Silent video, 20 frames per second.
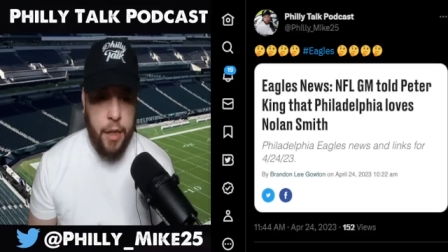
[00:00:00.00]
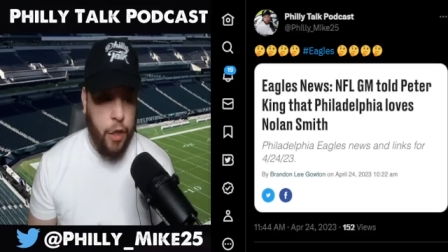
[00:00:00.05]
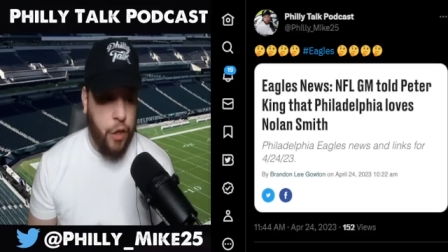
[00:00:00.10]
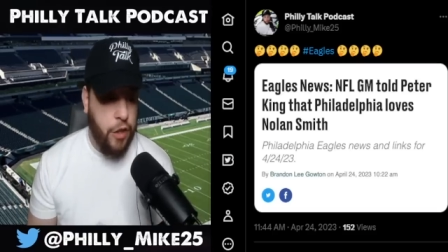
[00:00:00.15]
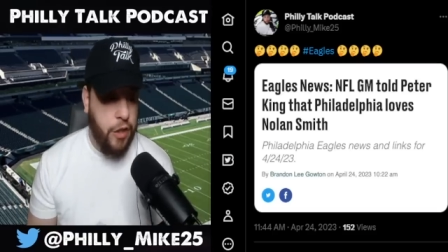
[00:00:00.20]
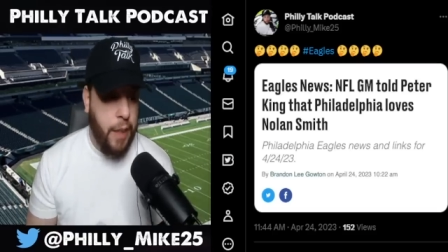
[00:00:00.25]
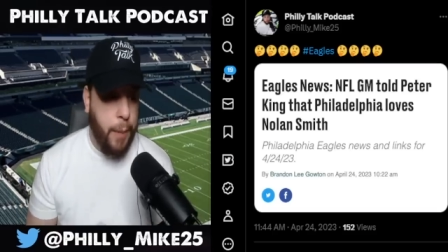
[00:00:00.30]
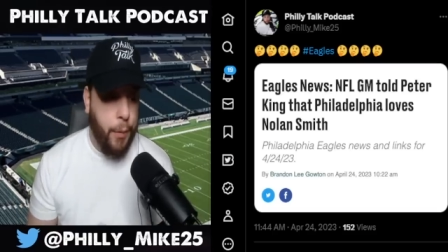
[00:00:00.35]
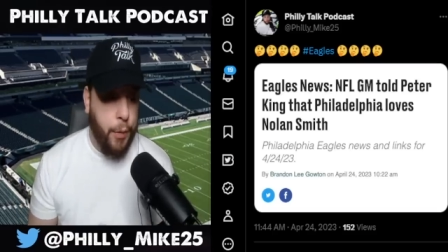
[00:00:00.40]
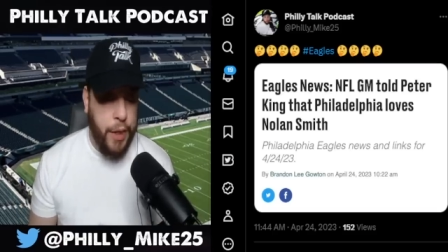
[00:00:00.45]
or
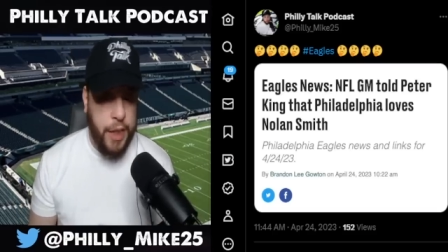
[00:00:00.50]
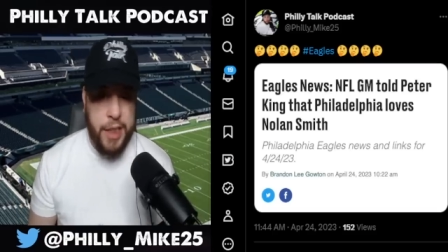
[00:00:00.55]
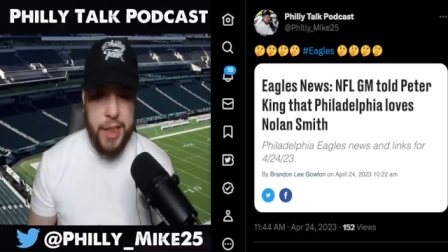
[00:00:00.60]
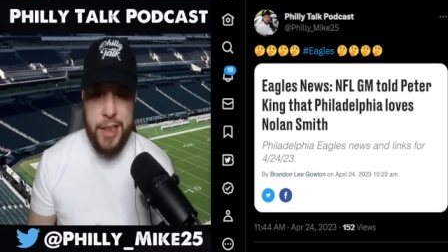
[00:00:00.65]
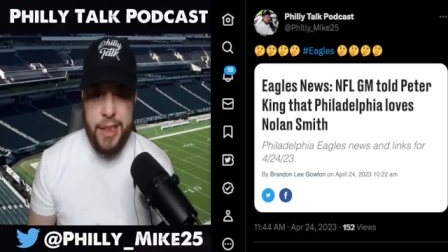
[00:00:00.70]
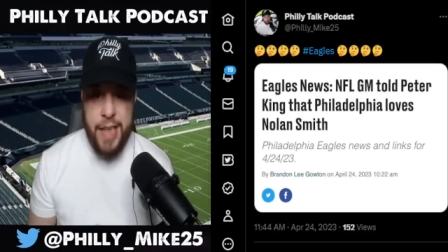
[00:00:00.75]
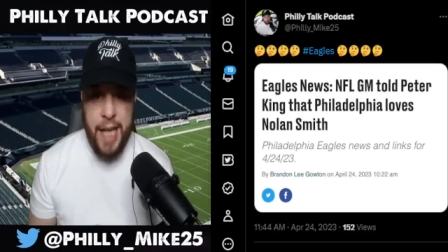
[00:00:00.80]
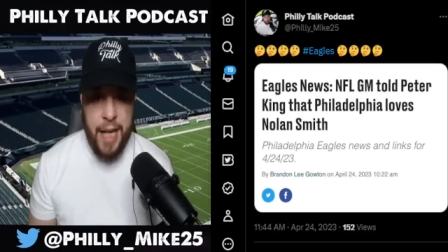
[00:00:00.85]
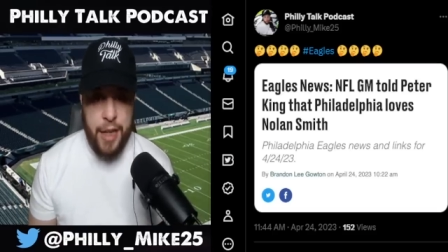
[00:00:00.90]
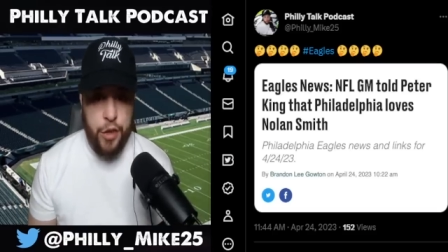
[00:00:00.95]
double-digit
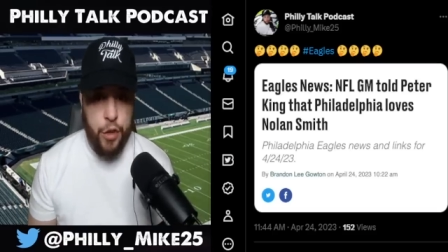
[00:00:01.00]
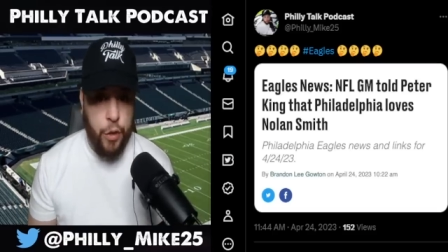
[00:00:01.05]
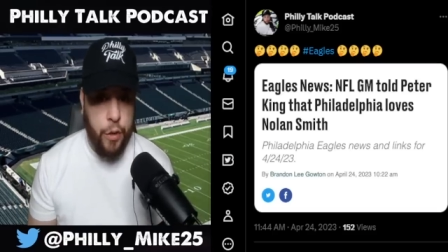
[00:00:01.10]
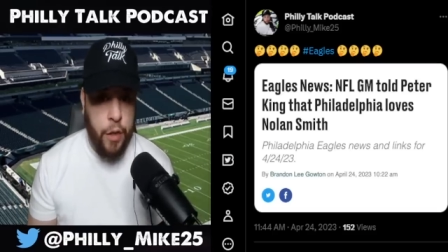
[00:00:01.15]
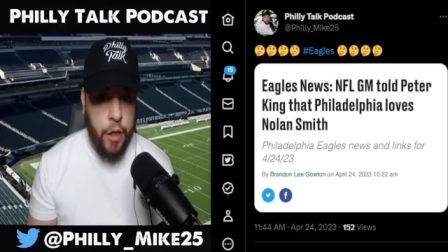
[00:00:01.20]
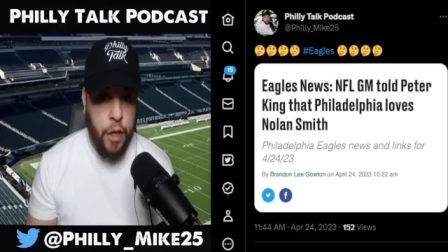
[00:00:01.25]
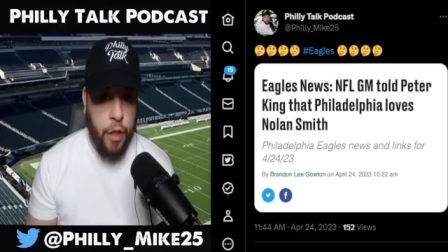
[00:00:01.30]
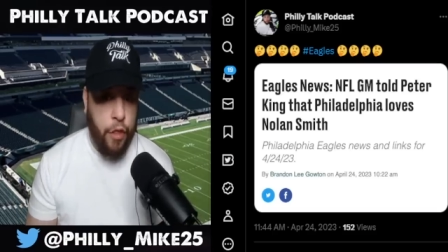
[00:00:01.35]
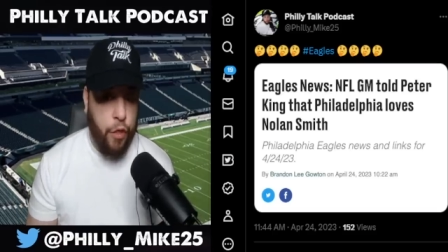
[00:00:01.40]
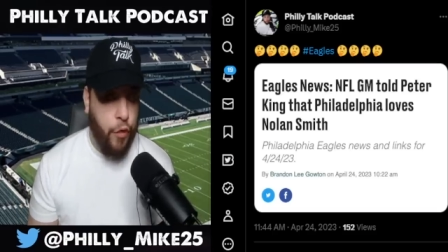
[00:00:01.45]
sacks on
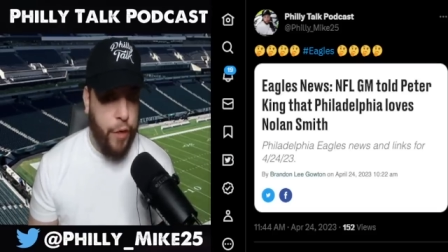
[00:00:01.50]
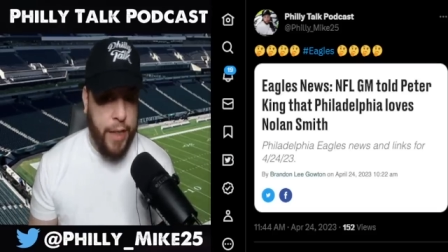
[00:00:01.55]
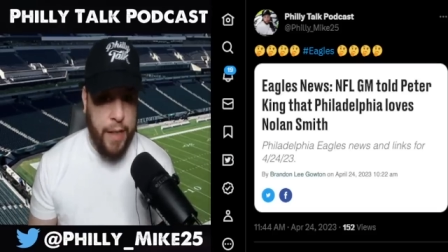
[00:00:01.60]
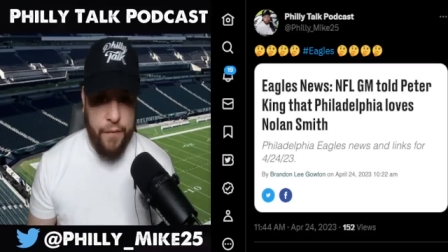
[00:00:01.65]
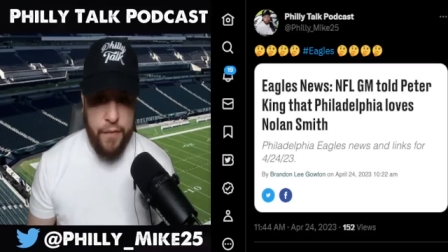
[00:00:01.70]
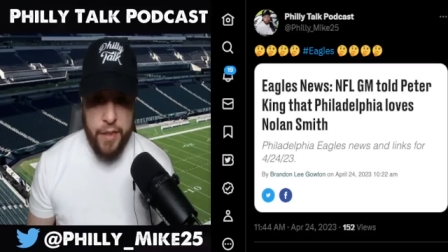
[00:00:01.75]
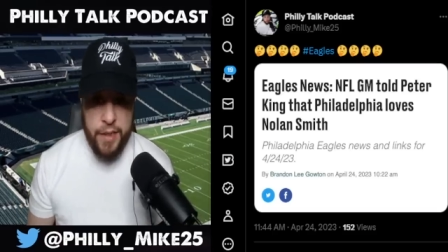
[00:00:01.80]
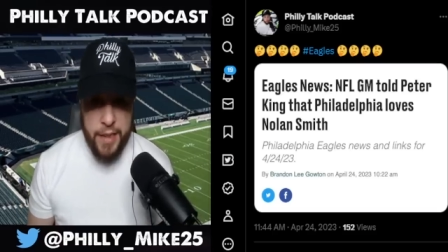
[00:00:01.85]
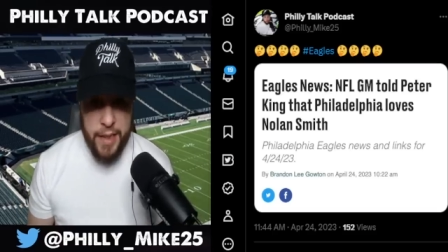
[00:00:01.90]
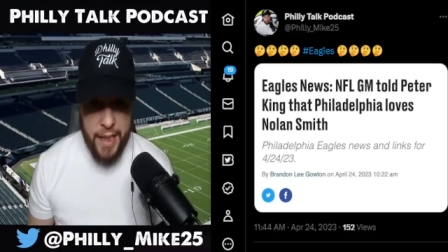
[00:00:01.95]
three
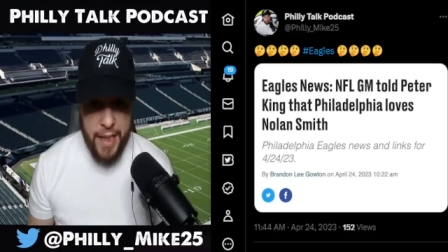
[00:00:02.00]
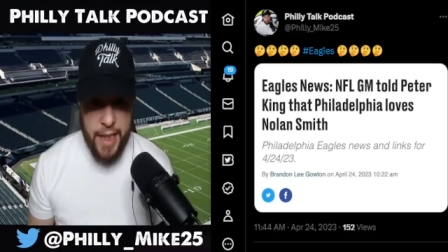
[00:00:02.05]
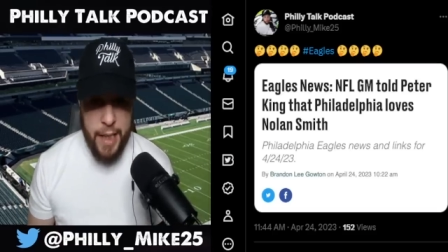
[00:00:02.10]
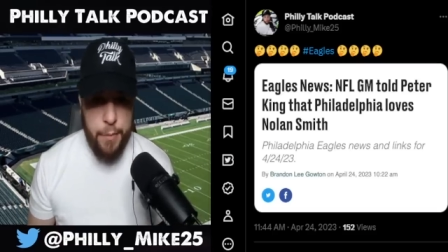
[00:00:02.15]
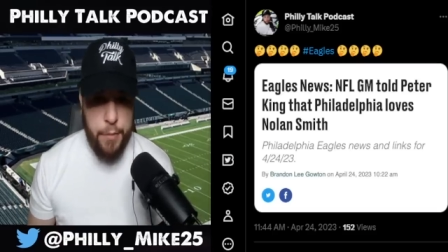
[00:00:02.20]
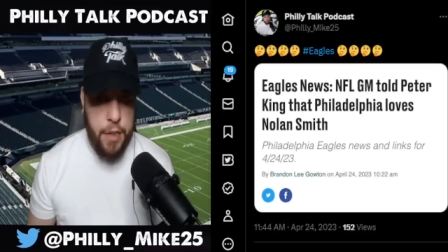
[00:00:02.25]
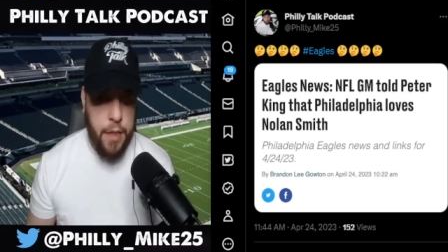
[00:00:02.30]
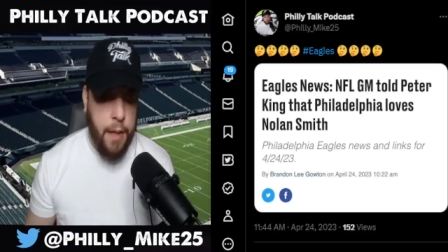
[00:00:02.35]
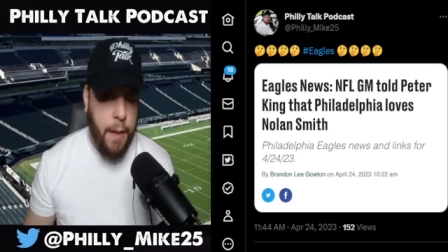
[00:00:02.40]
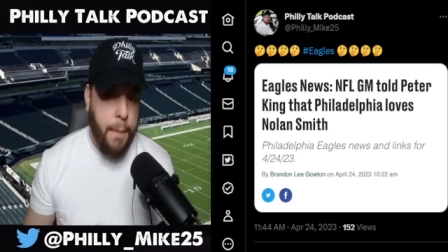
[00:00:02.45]
different
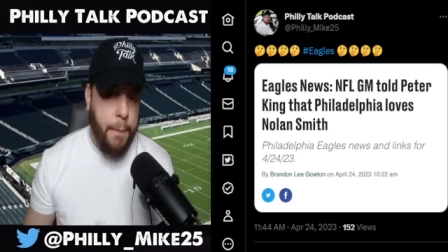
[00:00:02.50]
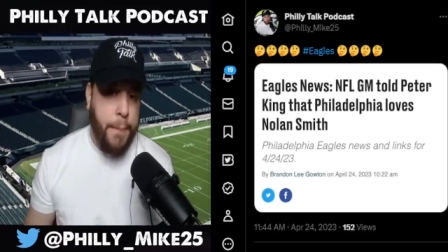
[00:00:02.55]
teams.